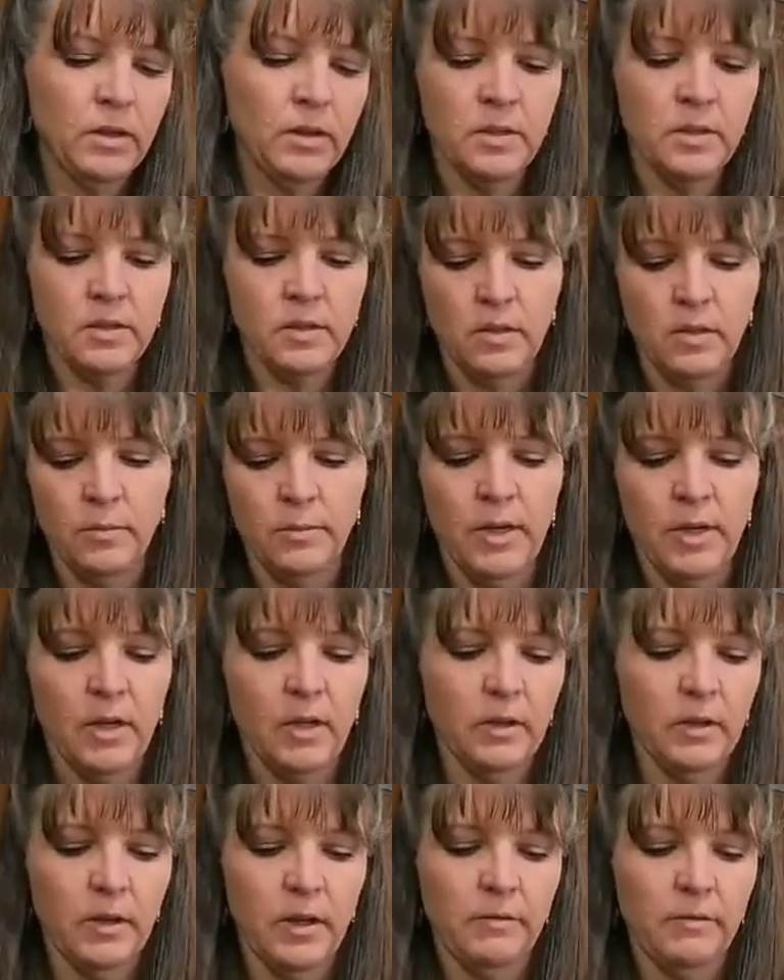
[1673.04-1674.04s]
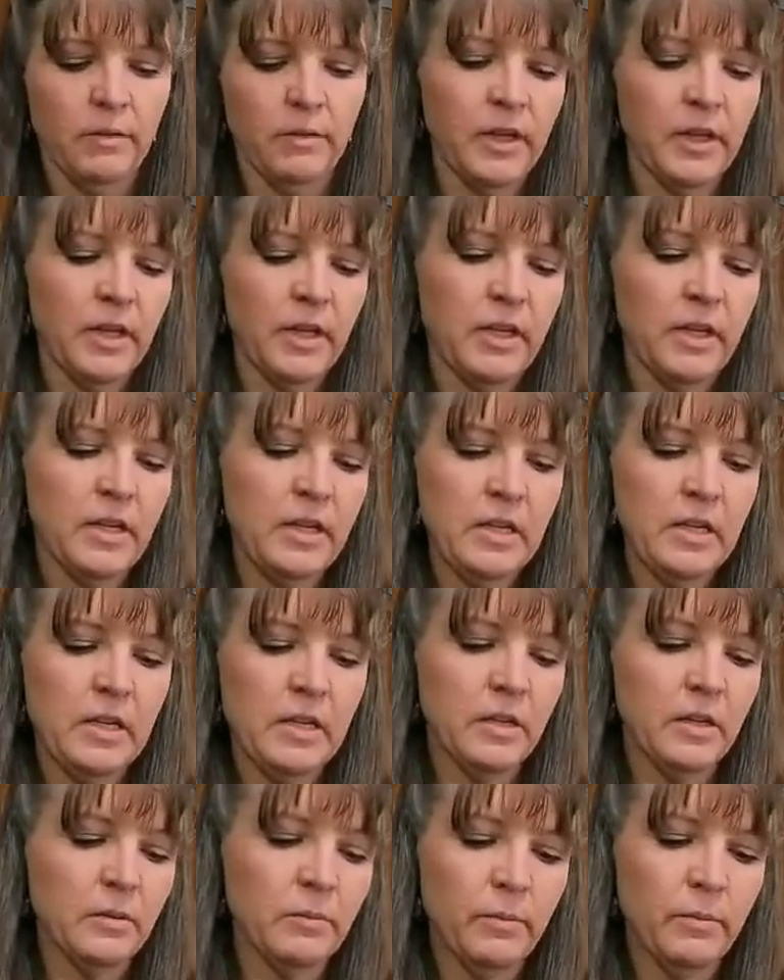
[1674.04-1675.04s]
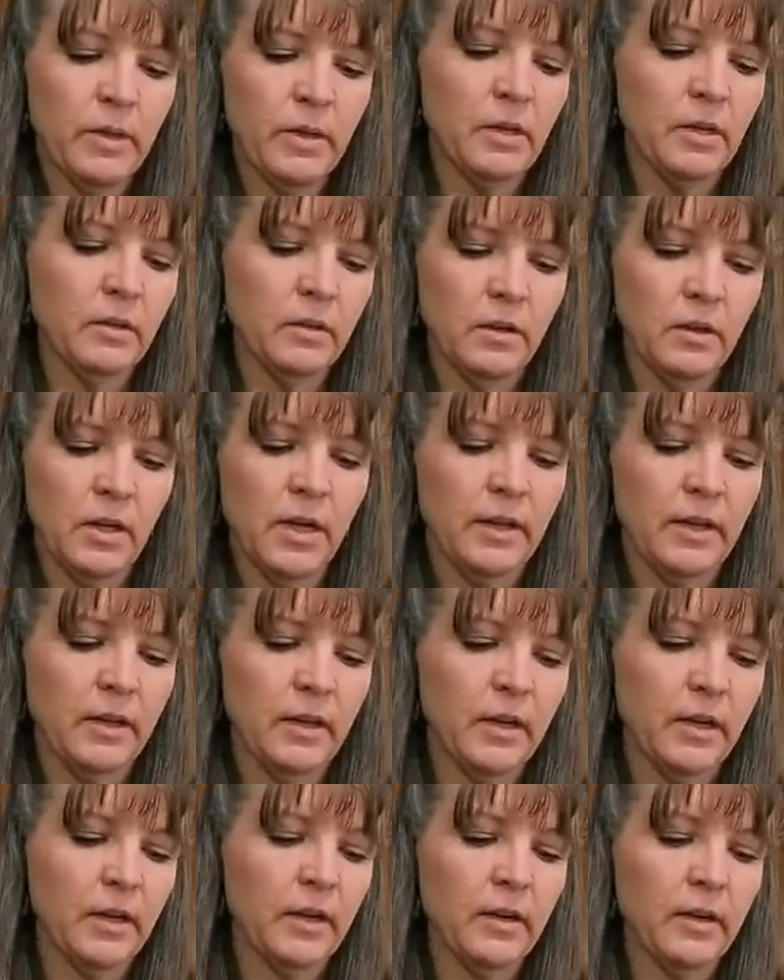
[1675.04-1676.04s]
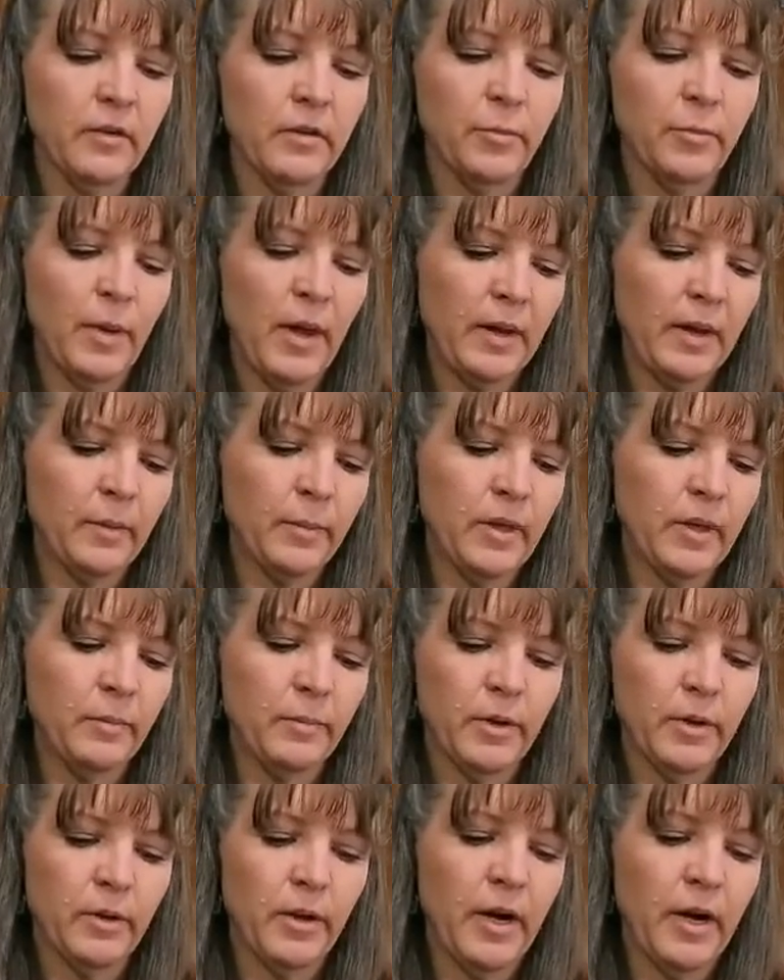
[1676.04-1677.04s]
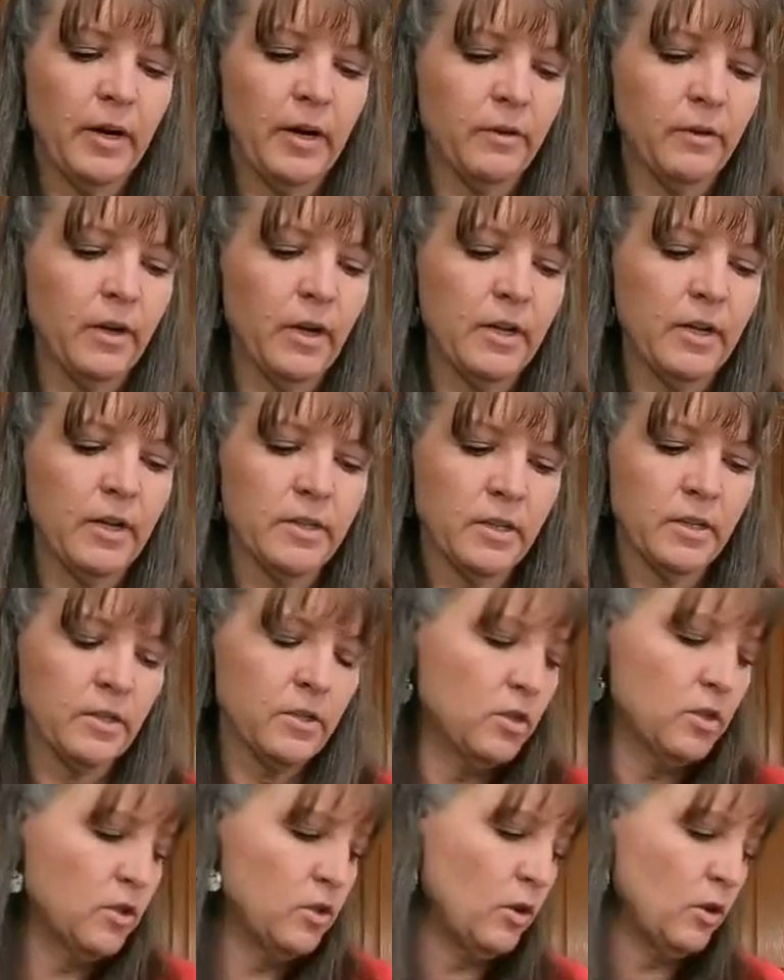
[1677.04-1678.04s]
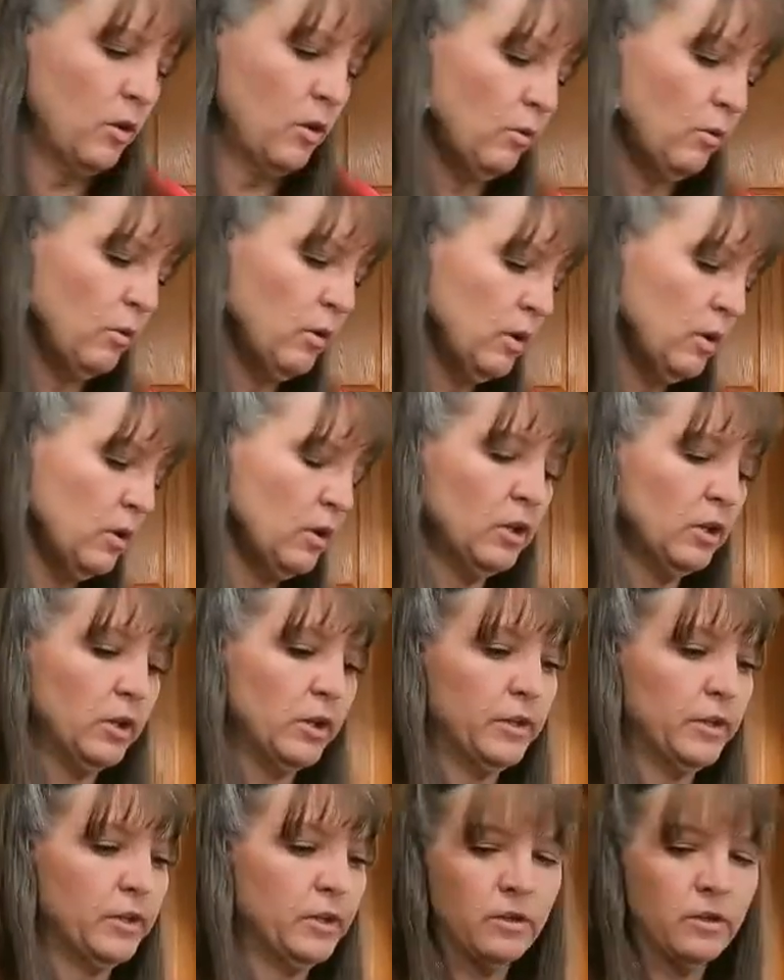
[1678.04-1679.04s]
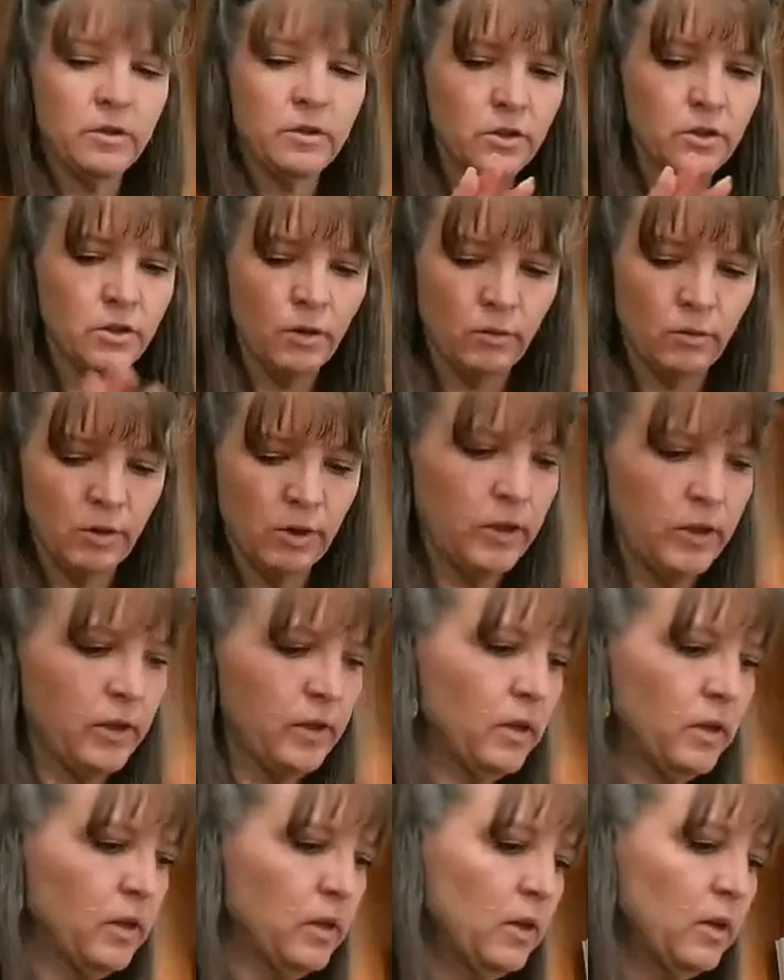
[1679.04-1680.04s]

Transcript: This is going to be a lovely E meal. I love black bean puree, you guys. It's so good. So good.